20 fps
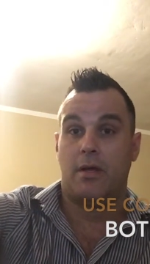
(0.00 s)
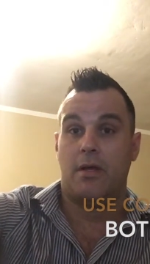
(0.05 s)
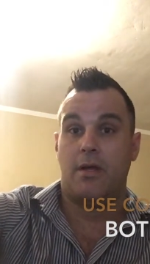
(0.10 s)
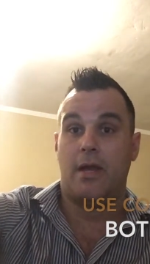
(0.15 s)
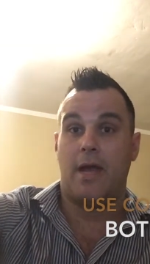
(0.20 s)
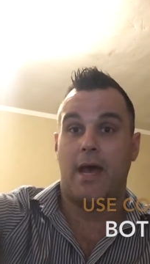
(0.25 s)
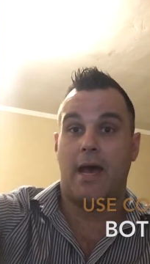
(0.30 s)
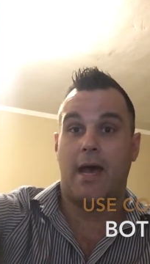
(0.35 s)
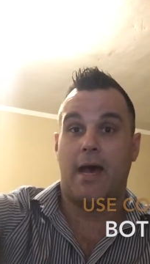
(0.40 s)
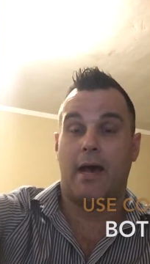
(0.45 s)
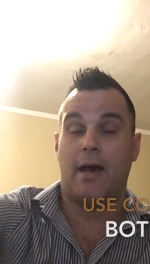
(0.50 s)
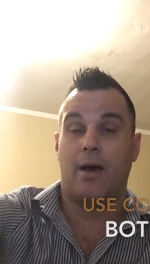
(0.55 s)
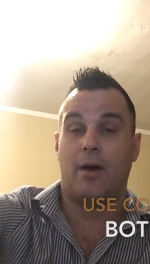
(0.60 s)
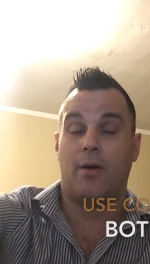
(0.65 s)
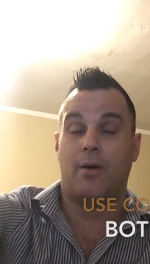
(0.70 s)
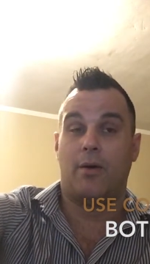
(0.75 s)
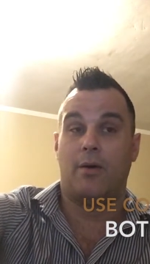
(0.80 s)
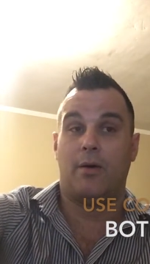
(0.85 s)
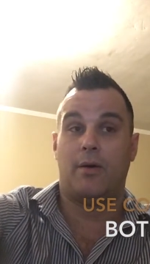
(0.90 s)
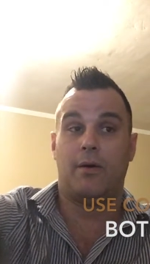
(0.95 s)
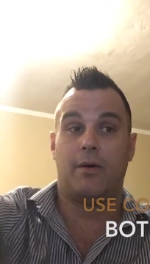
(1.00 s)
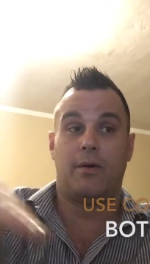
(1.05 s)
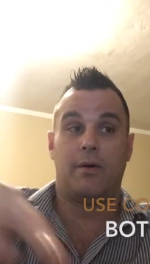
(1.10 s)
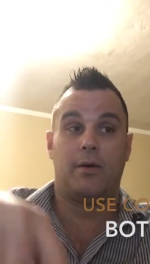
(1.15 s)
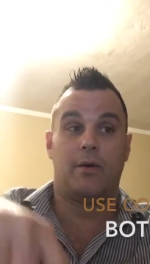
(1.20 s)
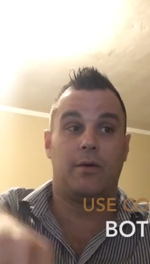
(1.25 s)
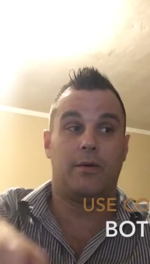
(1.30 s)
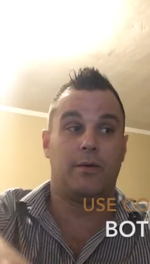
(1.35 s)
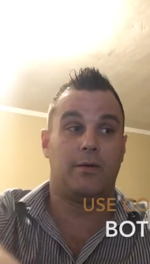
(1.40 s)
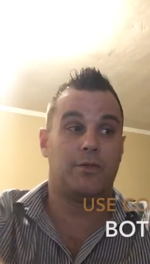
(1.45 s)
Now,
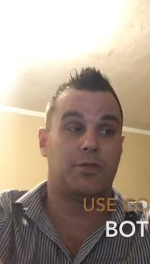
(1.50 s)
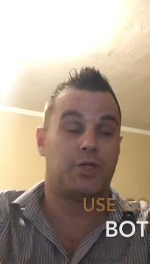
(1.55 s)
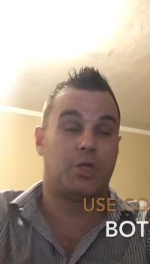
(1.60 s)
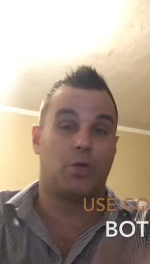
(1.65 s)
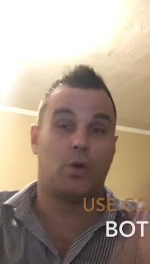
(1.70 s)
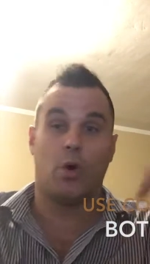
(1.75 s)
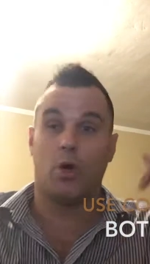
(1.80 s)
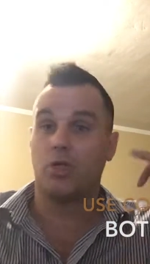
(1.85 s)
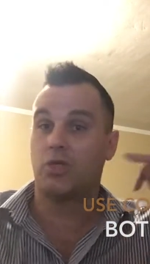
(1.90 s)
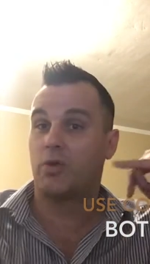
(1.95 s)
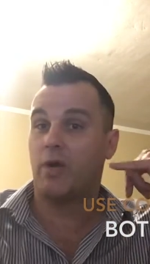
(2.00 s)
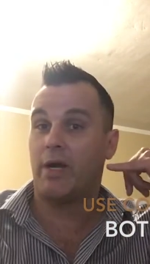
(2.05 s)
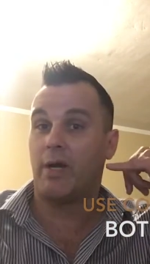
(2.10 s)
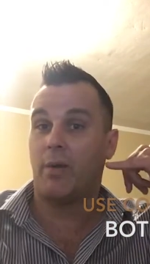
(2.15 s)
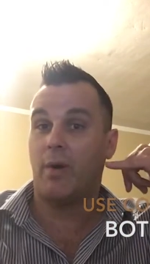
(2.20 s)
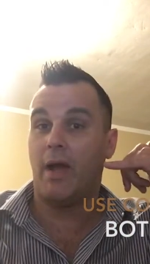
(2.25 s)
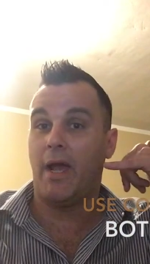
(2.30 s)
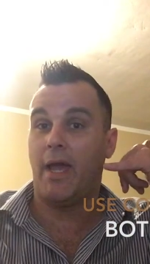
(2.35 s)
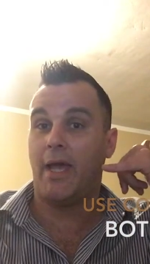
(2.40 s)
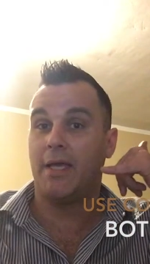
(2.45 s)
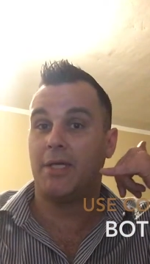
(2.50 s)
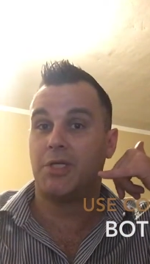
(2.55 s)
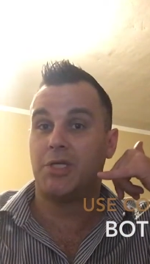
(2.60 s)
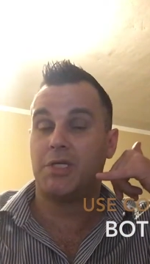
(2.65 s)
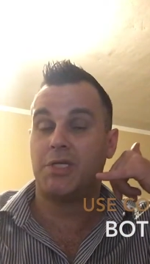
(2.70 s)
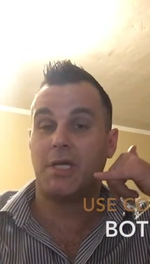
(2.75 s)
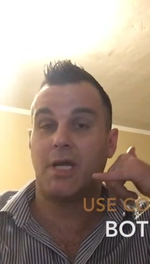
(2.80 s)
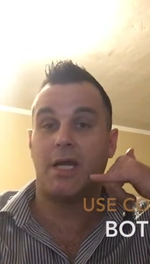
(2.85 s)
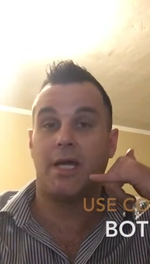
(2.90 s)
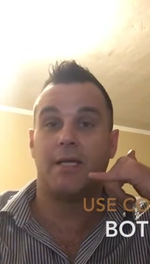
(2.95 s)
she calls right away, and she
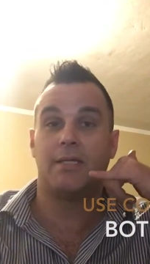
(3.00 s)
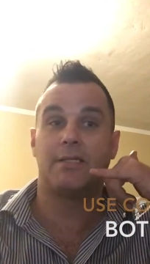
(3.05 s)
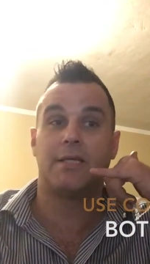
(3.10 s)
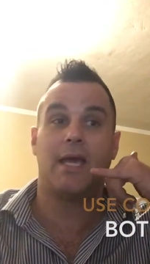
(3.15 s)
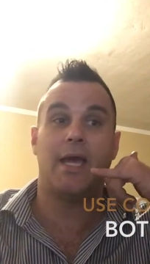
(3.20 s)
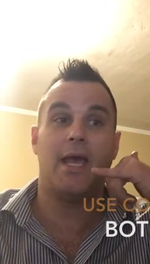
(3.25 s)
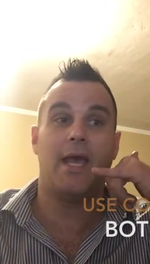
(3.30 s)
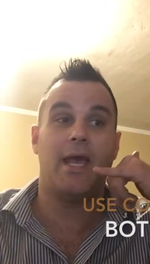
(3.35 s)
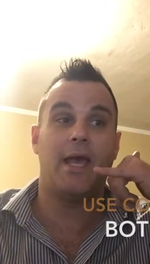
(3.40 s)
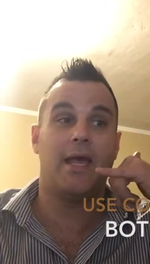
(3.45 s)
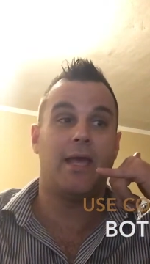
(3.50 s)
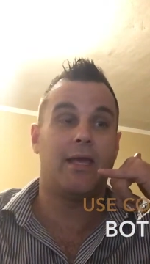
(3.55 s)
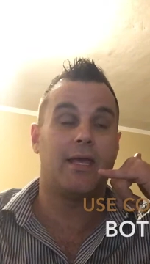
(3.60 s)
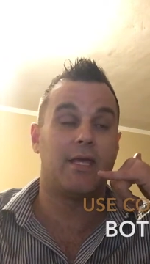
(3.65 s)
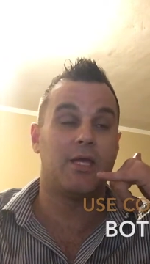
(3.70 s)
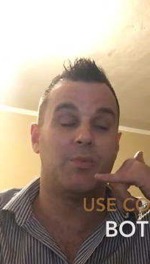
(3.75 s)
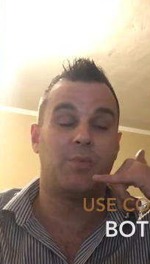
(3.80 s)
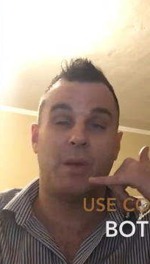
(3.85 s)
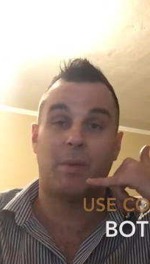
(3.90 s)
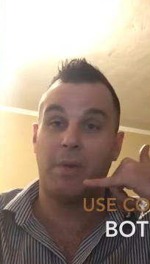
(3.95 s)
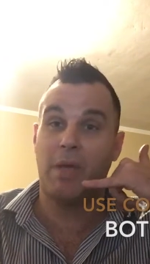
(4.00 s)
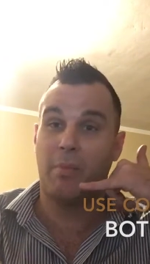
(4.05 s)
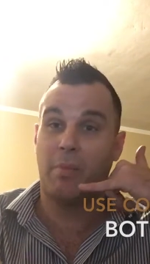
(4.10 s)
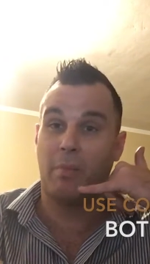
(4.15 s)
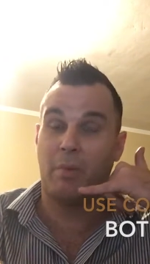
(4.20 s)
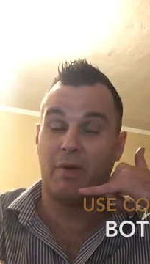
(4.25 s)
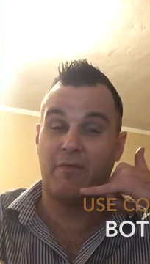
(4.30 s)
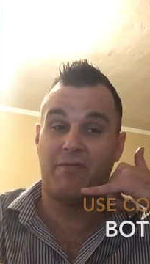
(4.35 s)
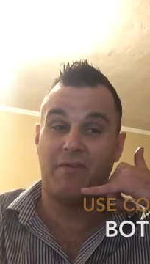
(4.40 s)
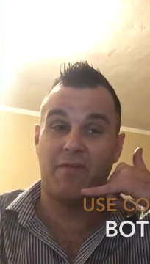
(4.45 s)
says, "Hey, can you pick me up?
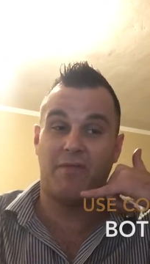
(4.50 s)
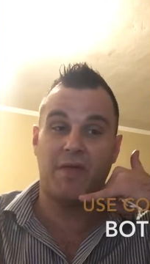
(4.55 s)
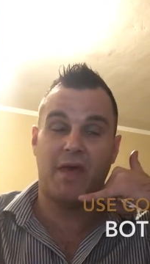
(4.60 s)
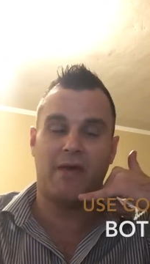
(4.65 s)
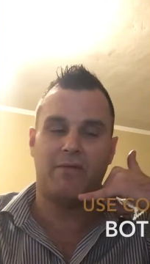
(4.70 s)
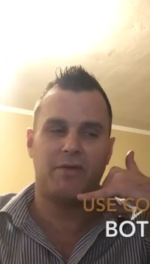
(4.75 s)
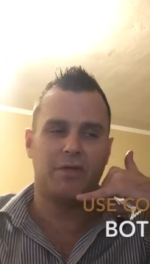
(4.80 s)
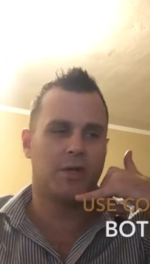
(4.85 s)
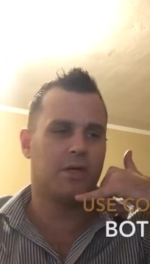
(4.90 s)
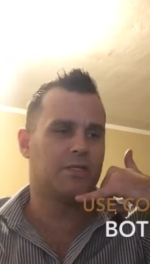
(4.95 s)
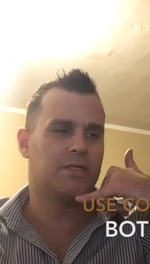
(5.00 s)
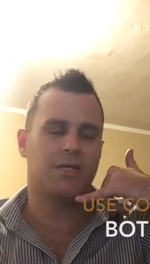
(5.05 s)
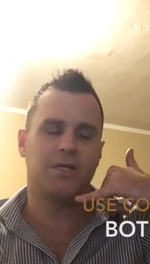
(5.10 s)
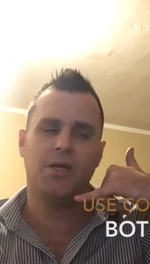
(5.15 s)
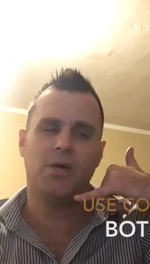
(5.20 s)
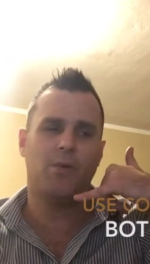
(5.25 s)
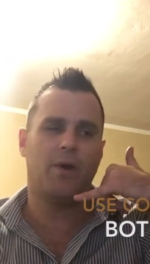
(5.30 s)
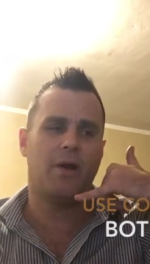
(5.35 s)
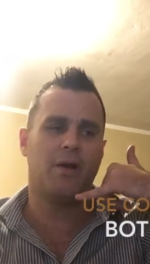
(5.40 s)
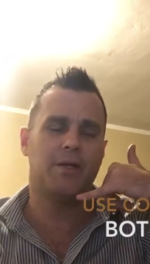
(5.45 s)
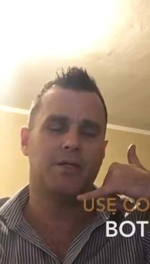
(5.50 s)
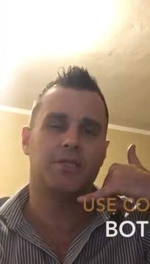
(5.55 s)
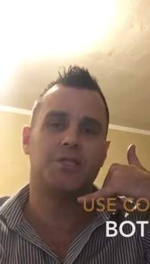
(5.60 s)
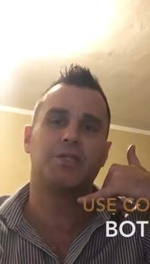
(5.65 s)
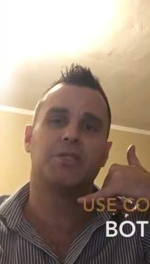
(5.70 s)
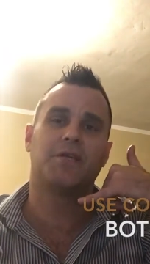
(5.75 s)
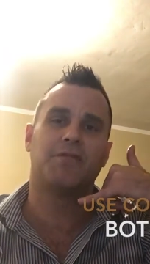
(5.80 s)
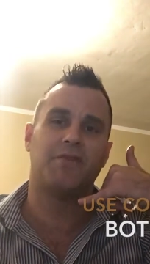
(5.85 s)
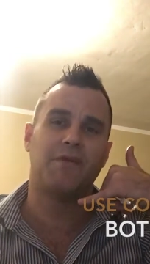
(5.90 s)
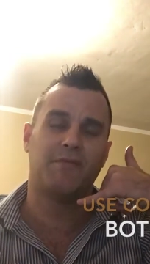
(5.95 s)
I'm on Fifth Avenue." I said, "No worries." She
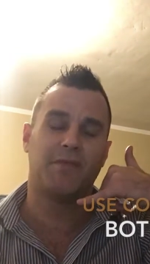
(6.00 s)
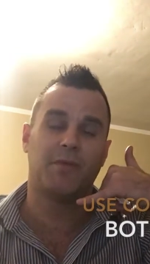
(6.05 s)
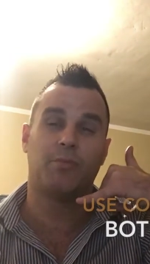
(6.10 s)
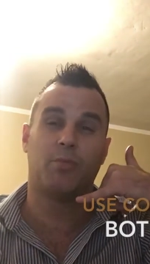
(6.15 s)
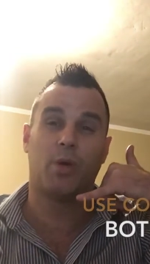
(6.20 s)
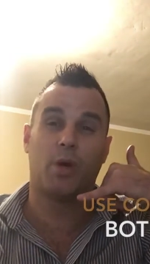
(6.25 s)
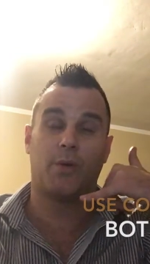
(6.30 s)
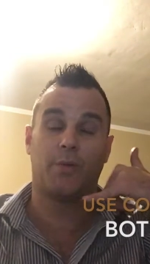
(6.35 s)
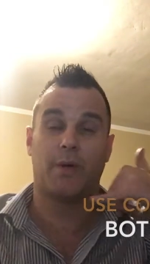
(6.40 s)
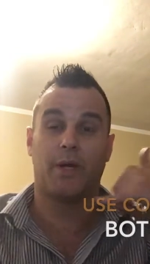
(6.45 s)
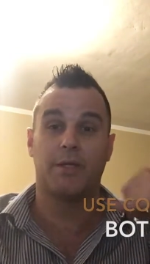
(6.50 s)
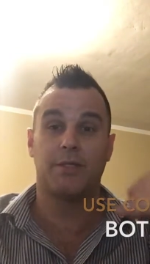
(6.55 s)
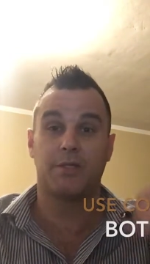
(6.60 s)
said, "Fifth and Broadway."